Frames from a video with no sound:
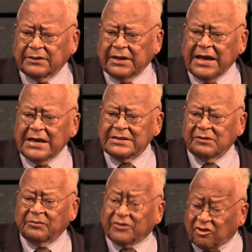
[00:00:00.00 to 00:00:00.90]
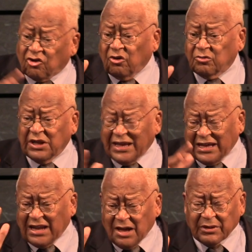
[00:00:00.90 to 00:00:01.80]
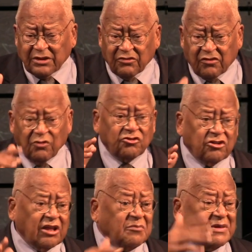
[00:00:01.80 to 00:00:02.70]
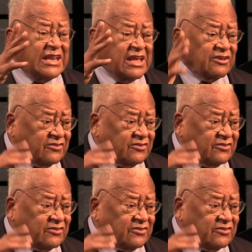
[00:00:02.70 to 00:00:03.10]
And the political and economic and social and media